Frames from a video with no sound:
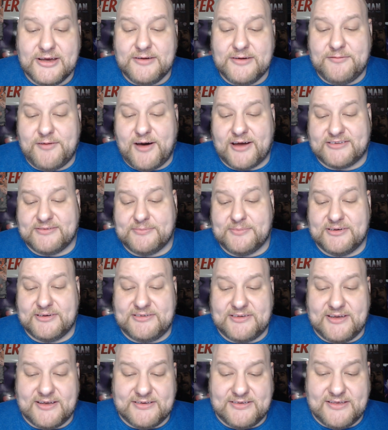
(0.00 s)
Fatima
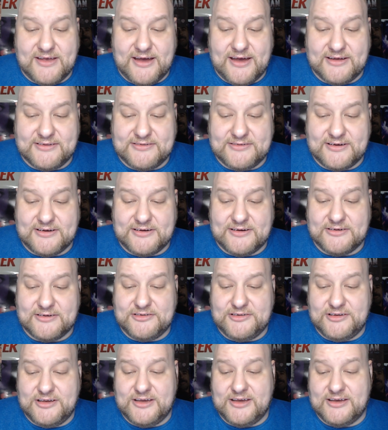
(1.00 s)
says that
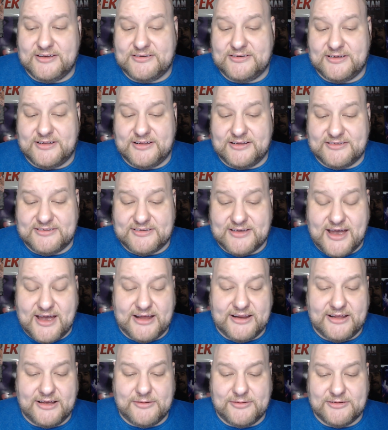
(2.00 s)
she isn't
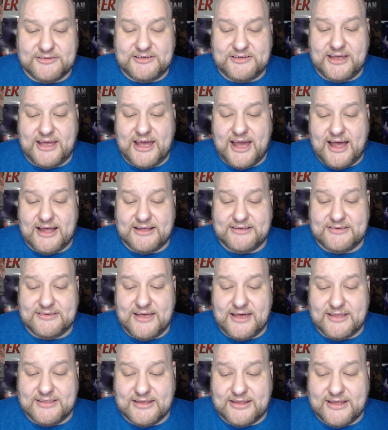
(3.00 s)
inside, and Christy adds
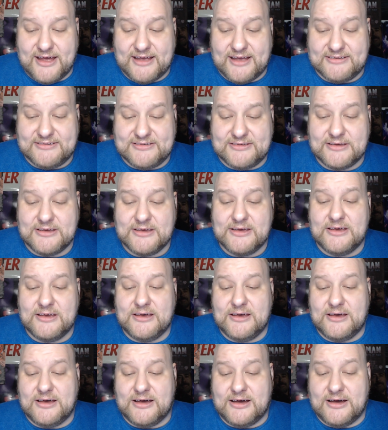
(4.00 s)
that the last
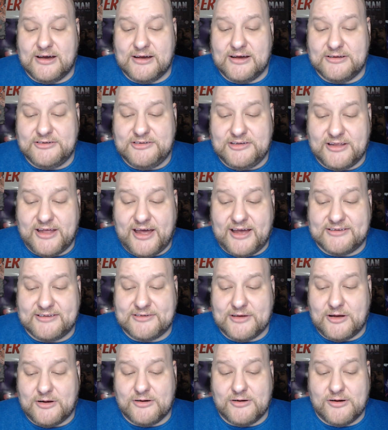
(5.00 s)
she last
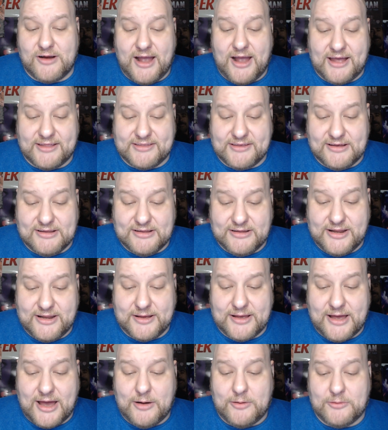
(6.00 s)
saw her at the
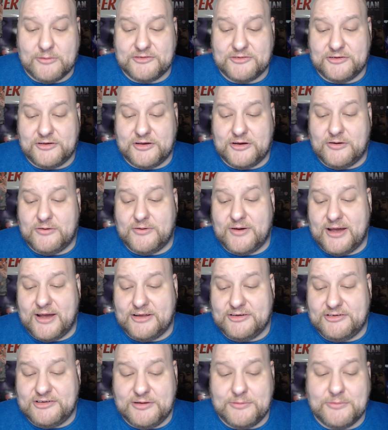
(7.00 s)
clinic hours ago,
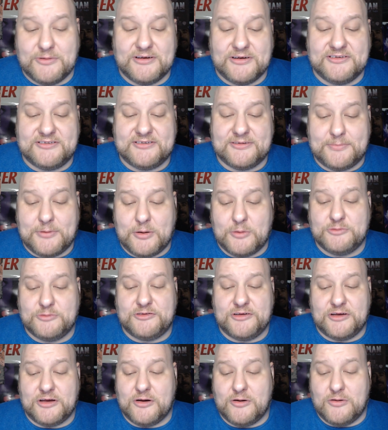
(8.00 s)
and she was supposed
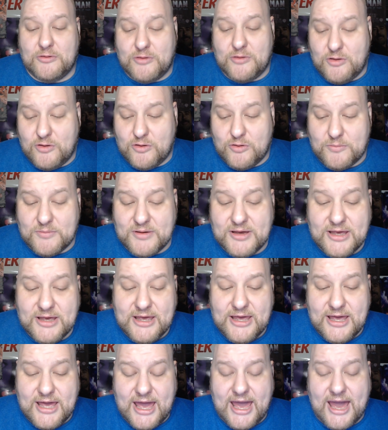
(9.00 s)
to go home
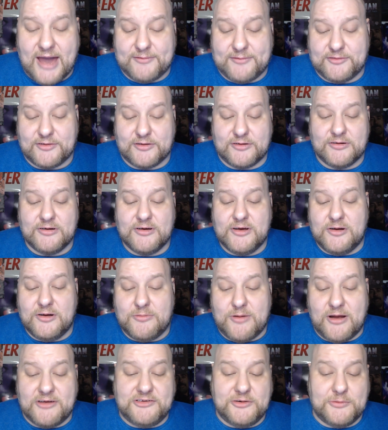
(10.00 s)
after.
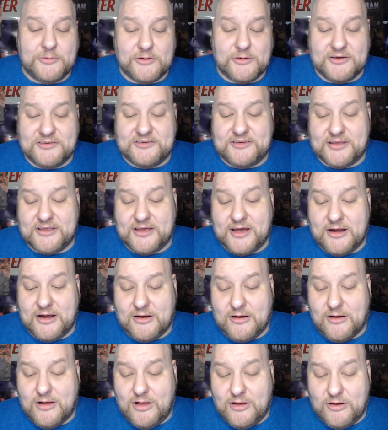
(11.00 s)
Reggie worries that they
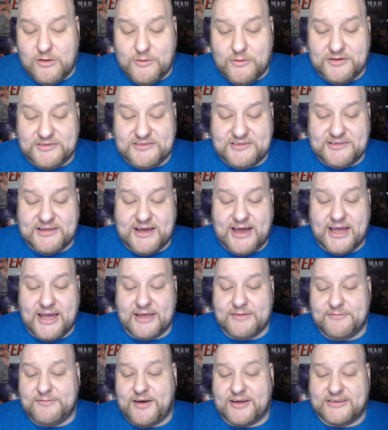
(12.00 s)
are all going to die,
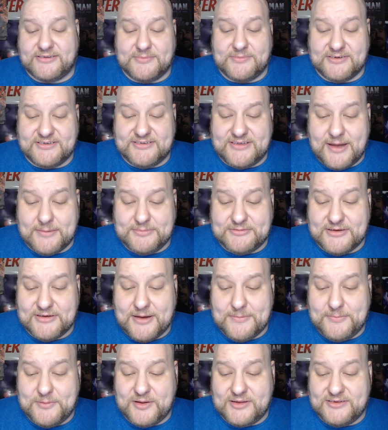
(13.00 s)
and Fatima steps
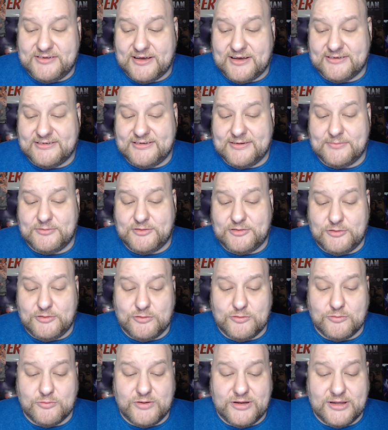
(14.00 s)
up and tells him
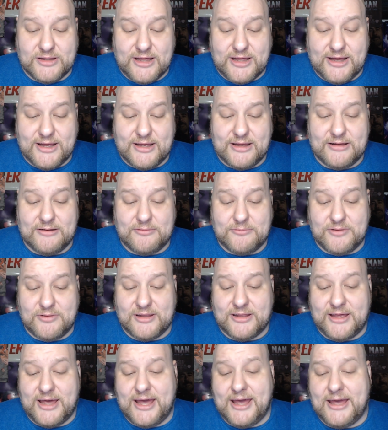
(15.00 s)
to
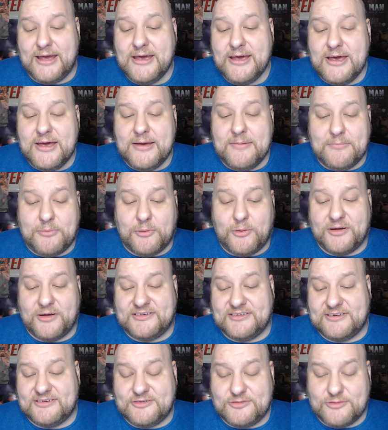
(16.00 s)
relay
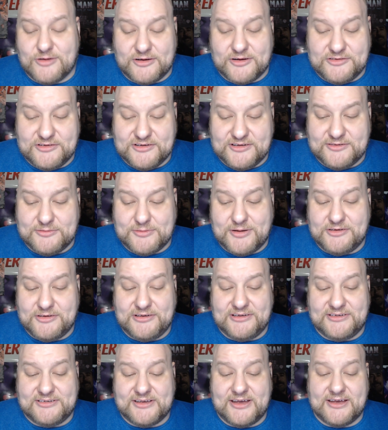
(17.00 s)
Boyd's instructions.
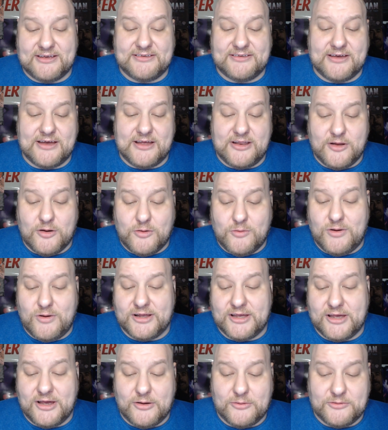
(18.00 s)
Reggie says that no one
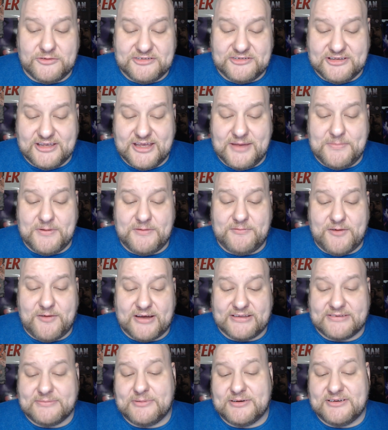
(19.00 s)
can go to sleep, and
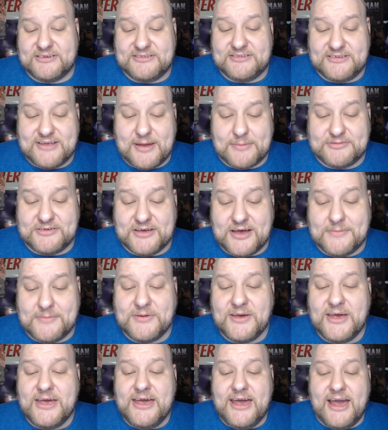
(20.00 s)
Fatima steps up
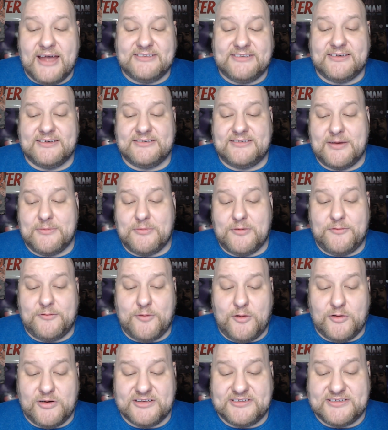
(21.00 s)
and says they will
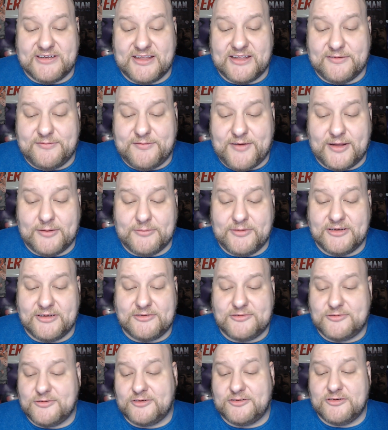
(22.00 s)
focus on the following
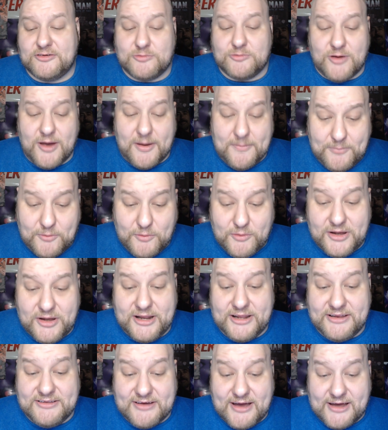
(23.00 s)
instructions while Boyd
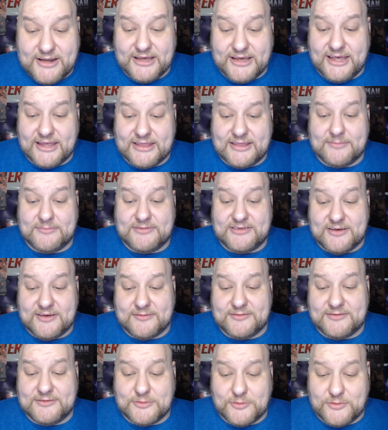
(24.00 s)
and Donna get
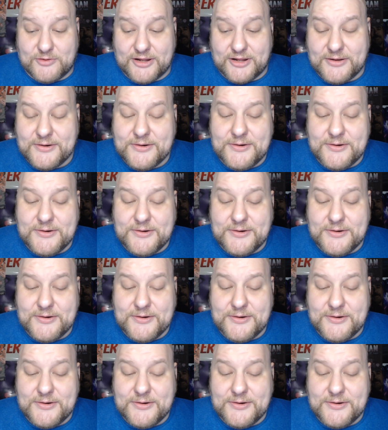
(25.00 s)
themselves sorted.